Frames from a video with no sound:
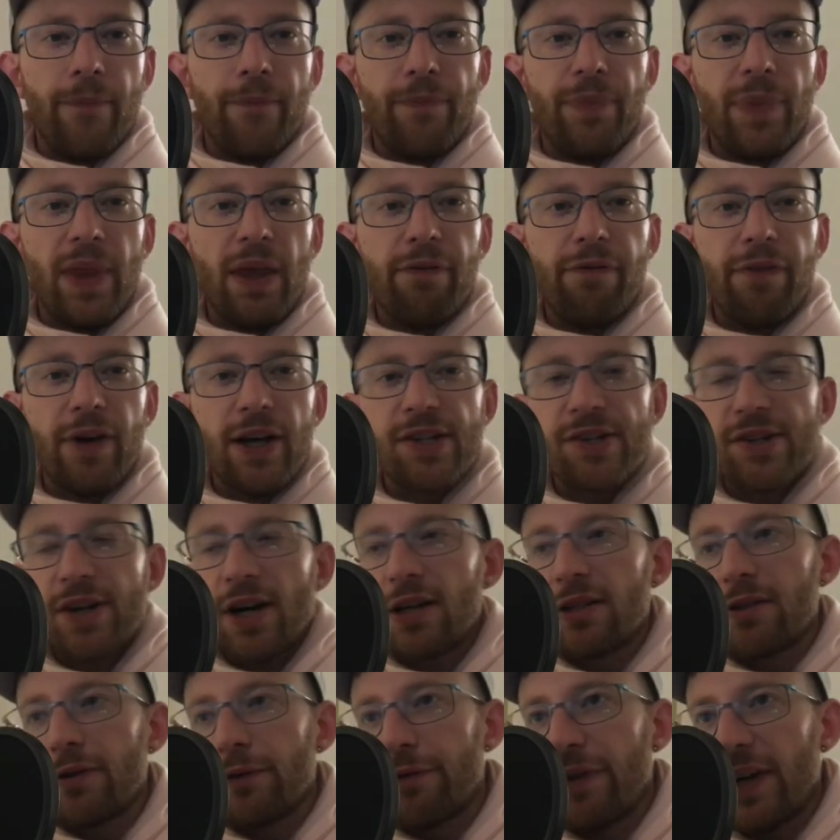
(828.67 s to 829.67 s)
if I
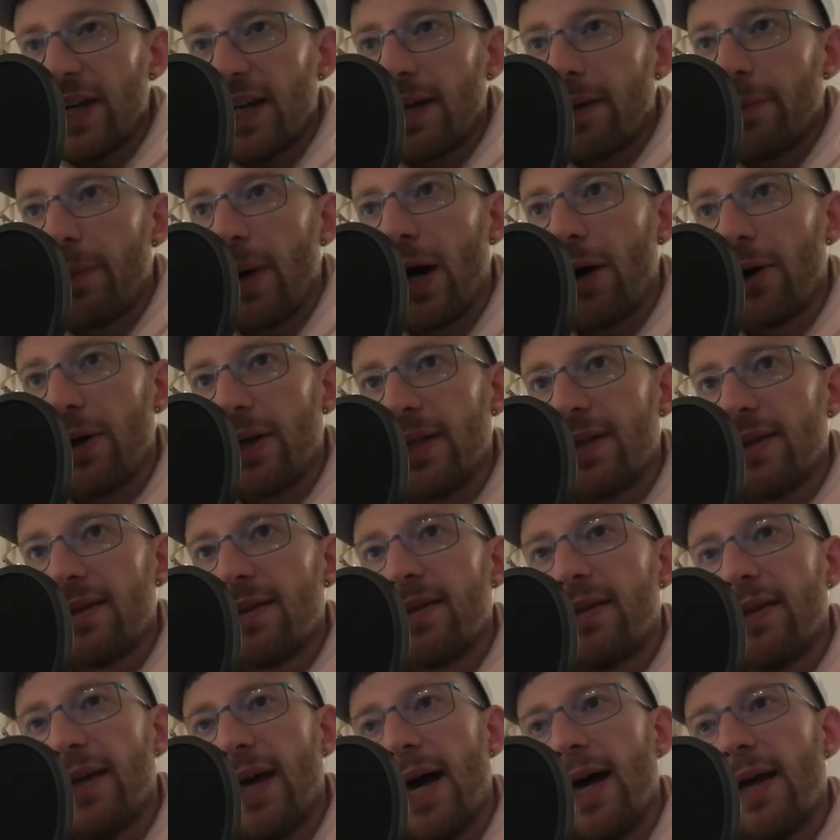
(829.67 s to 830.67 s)
start to think about
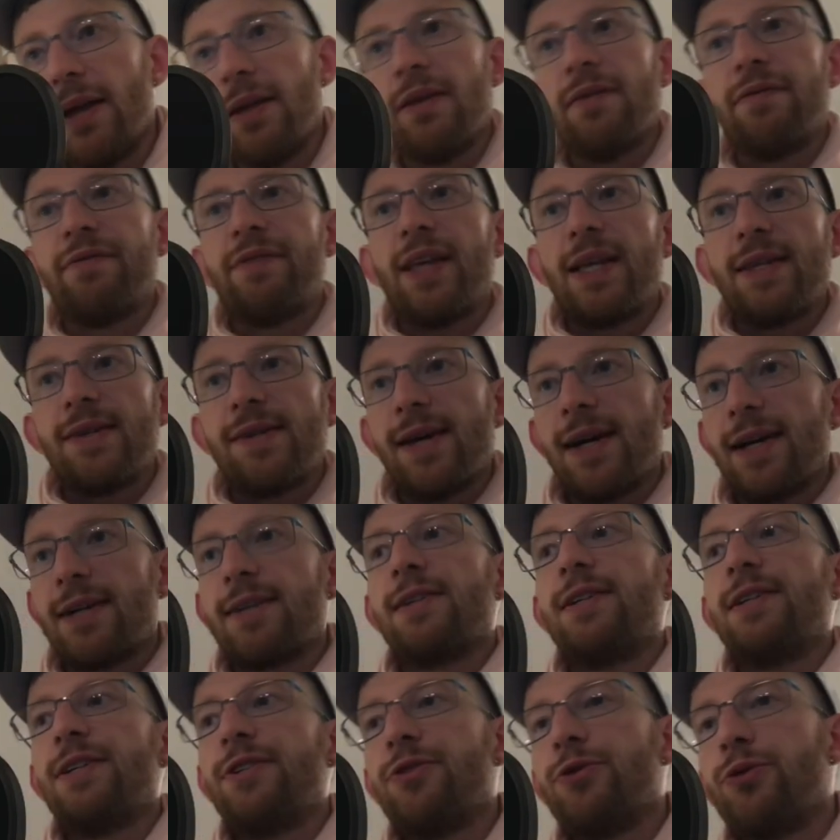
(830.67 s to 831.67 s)
it, and if that's
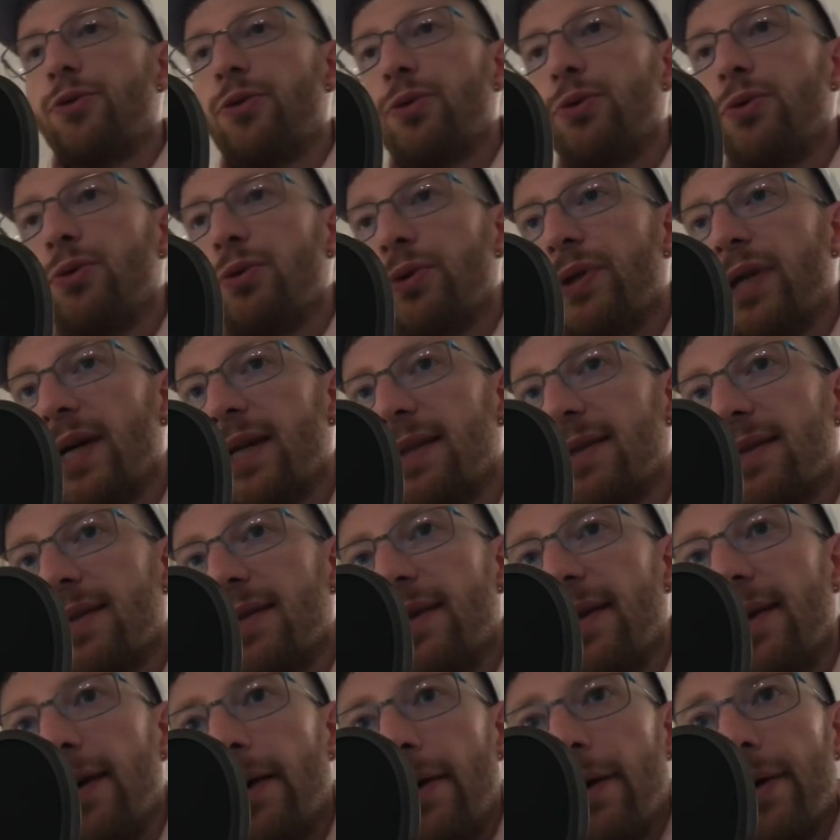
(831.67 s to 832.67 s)
actually true that
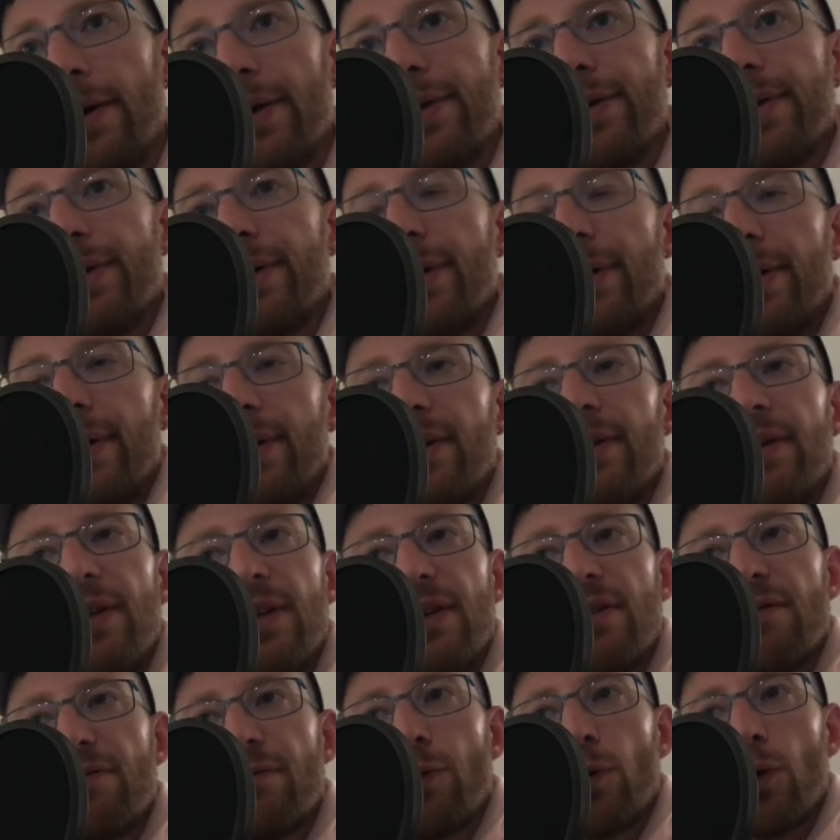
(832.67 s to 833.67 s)
there's
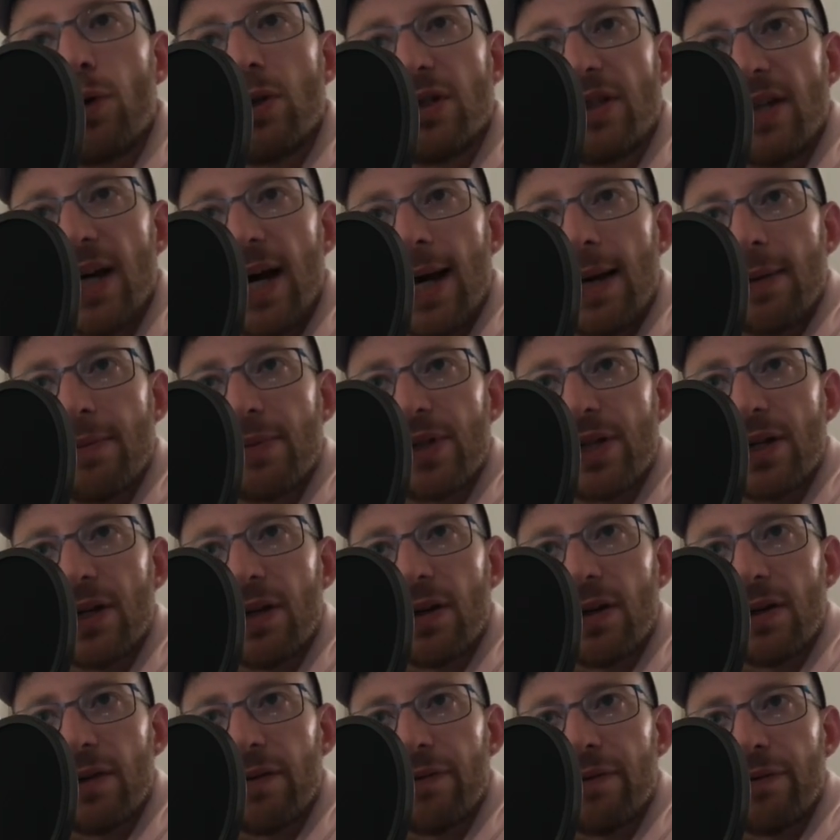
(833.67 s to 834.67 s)
these 4 times
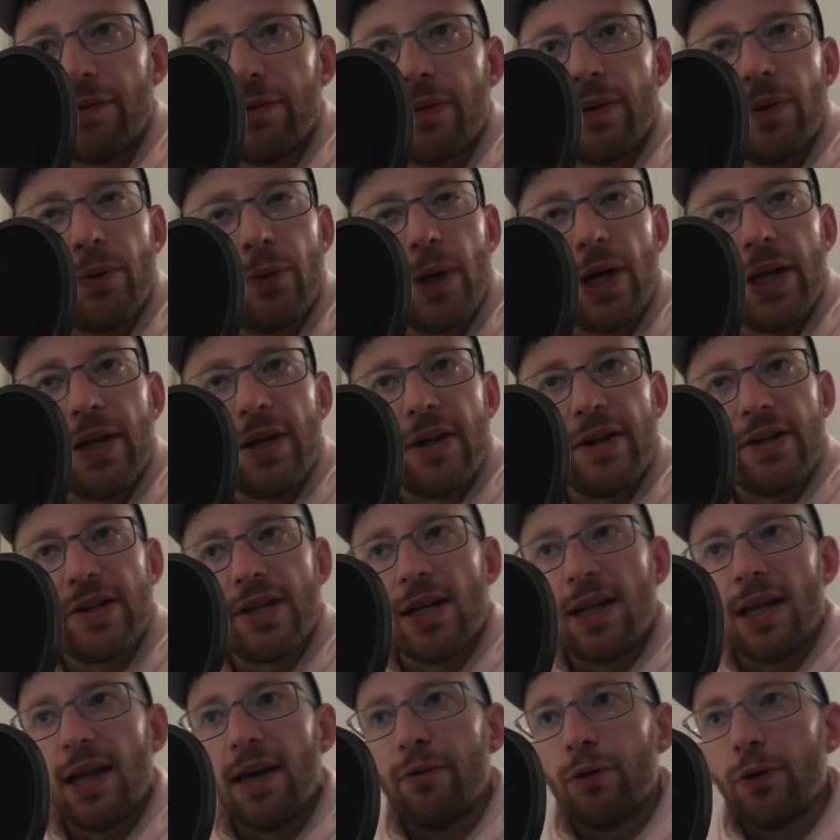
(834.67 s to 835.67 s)
of
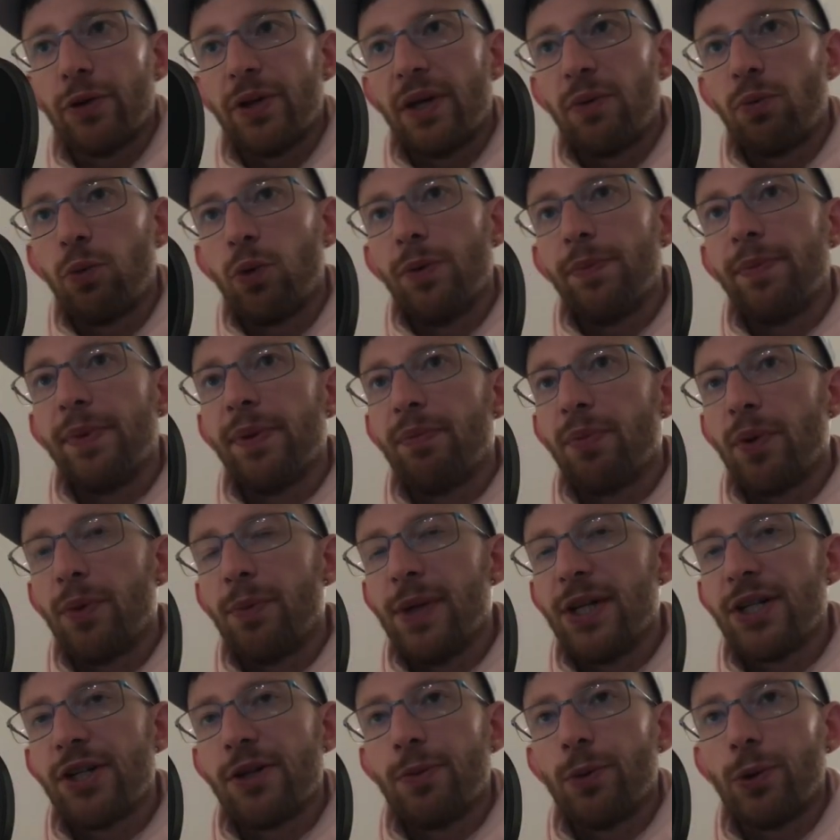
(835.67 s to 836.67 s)
radiation level that would be
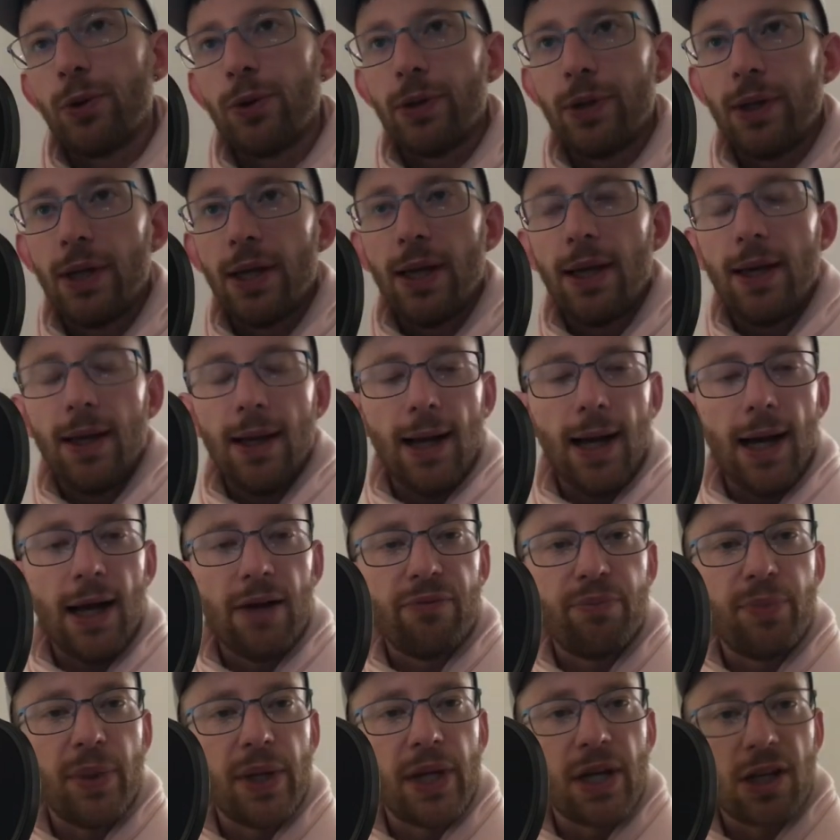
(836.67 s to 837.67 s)
permissible,
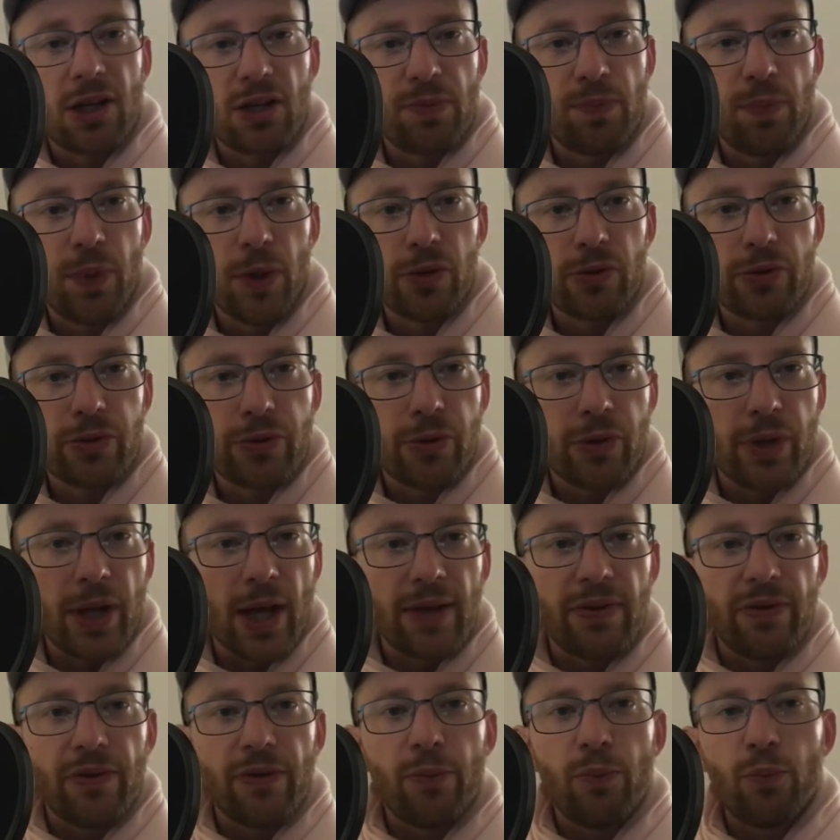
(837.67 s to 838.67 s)
I've been exposed to
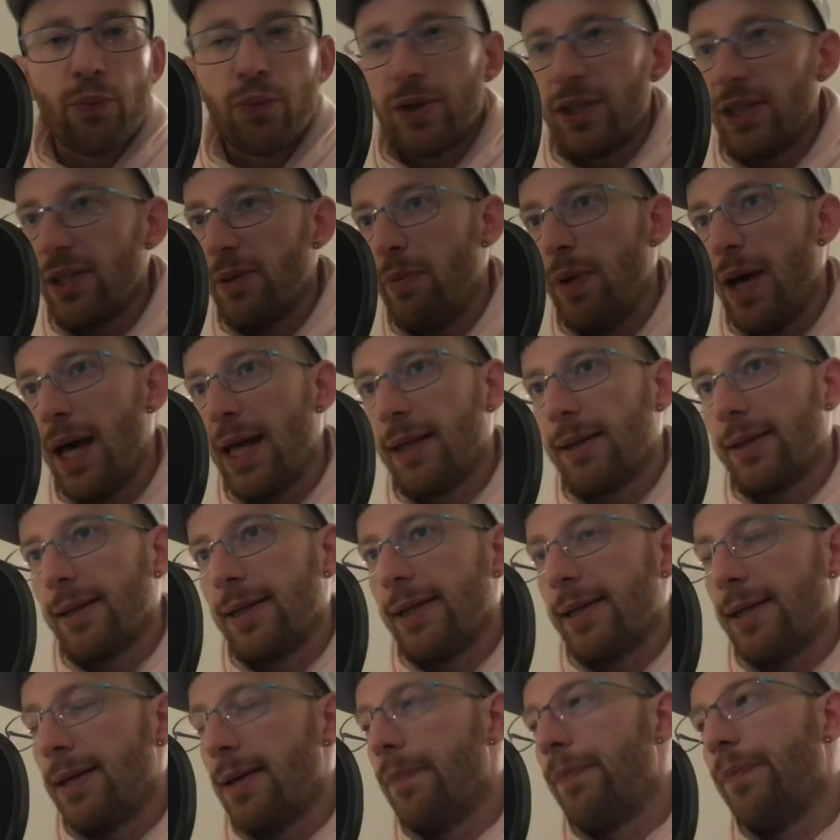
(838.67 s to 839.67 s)
that pretty
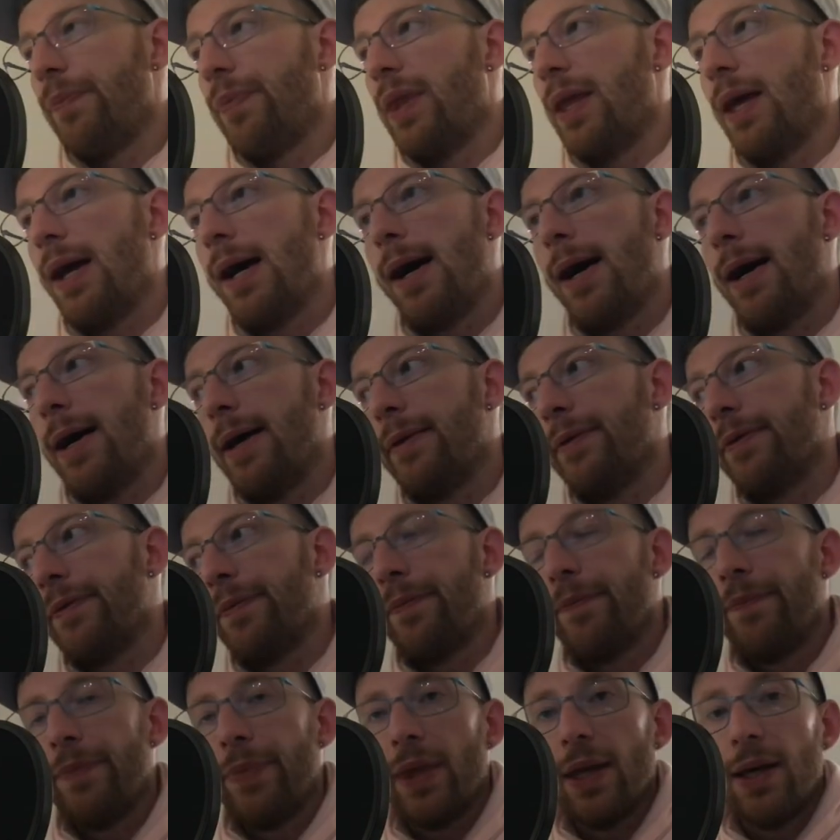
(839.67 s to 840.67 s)
badly. And
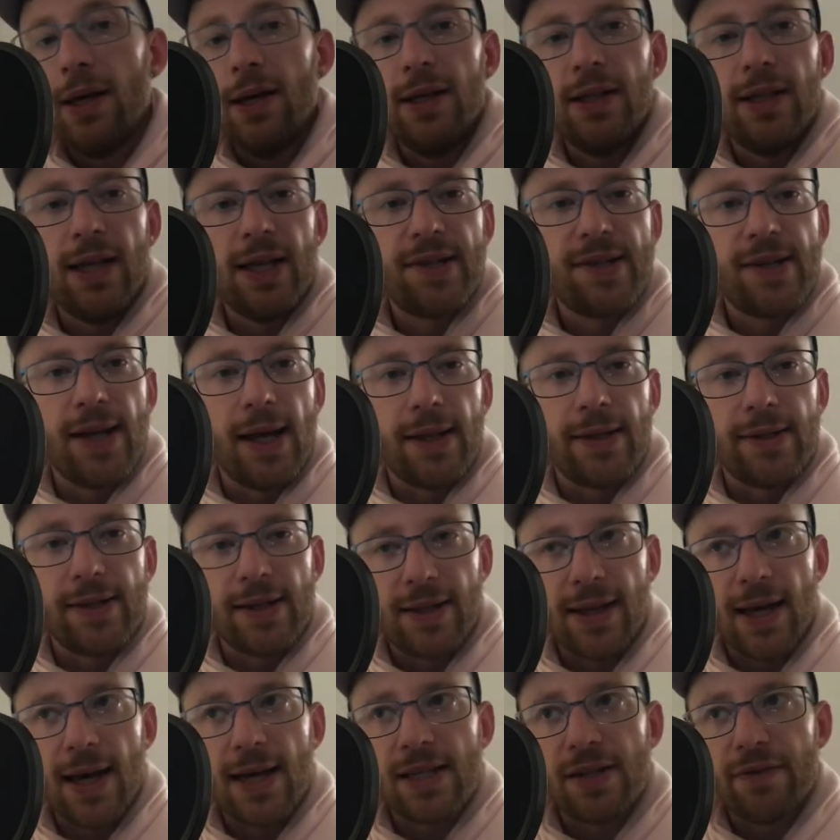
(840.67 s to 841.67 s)
in that sense,
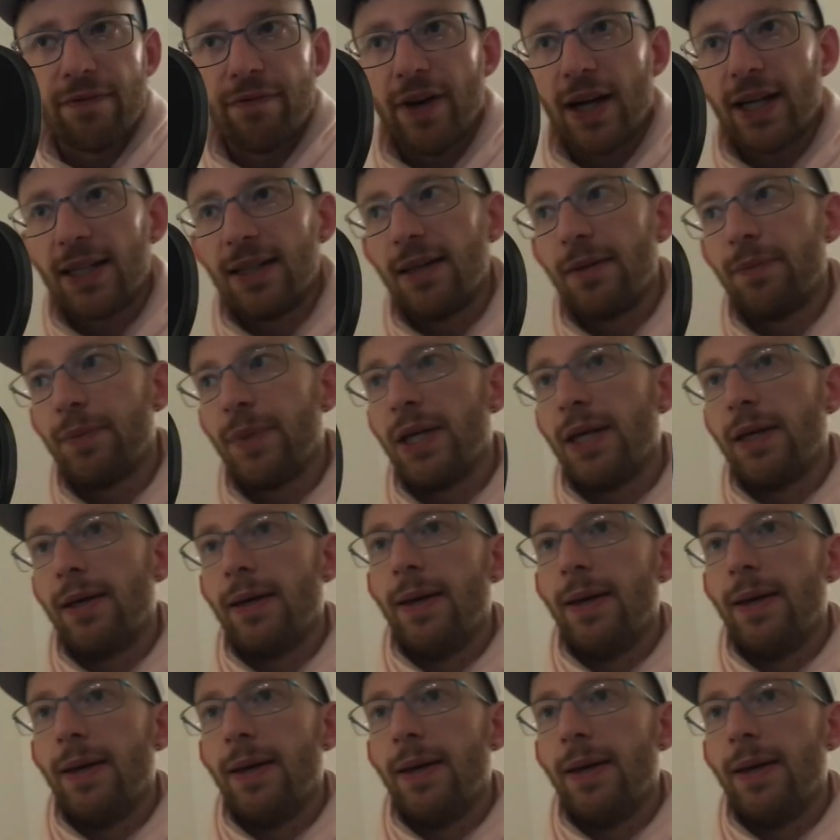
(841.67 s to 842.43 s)
it has affected me.